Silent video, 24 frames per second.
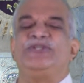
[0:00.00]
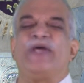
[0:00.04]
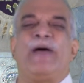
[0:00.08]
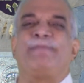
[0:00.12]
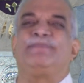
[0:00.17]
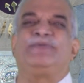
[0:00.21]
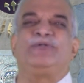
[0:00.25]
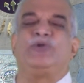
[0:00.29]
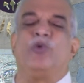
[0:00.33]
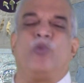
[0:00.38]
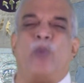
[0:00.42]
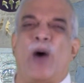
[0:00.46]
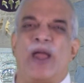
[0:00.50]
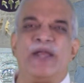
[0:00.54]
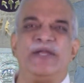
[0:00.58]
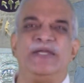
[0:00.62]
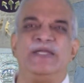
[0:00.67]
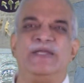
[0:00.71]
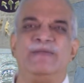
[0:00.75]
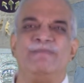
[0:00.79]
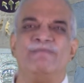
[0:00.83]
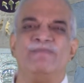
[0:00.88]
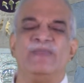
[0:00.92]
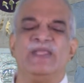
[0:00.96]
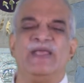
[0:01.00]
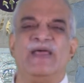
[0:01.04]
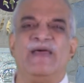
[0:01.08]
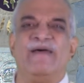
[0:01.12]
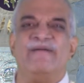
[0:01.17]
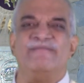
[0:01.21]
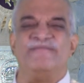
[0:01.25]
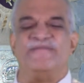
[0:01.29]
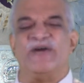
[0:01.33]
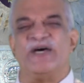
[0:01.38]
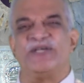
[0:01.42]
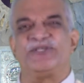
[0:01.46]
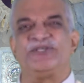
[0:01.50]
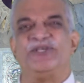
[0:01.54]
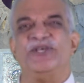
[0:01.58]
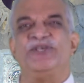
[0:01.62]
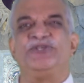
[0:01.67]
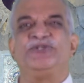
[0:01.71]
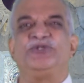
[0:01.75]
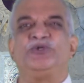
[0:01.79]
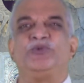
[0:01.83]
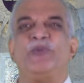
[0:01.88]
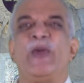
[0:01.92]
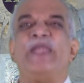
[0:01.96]
chapter 1,
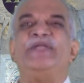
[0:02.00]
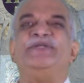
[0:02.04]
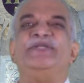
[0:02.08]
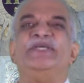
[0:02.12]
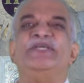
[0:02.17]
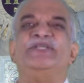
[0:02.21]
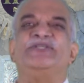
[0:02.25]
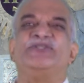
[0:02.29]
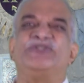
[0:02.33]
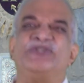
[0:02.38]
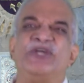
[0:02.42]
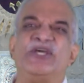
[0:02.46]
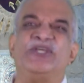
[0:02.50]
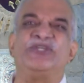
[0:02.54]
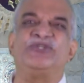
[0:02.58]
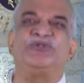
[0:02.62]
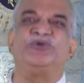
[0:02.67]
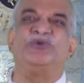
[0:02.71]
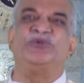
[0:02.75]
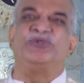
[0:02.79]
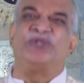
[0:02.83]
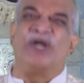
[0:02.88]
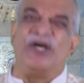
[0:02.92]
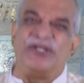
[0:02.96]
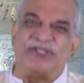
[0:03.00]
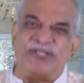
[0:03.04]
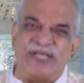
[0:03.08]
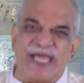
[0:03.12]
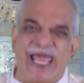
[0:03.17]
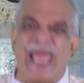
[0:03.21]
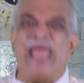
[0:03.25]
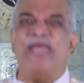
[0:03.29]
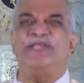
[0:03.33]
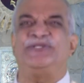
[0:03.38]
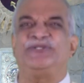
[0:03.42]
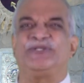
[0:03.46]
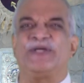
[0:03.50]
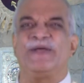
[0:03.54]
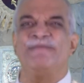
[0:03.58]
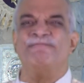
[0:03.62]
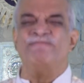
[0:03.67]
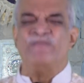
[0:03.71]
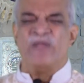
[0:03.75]
verses 26 to 38,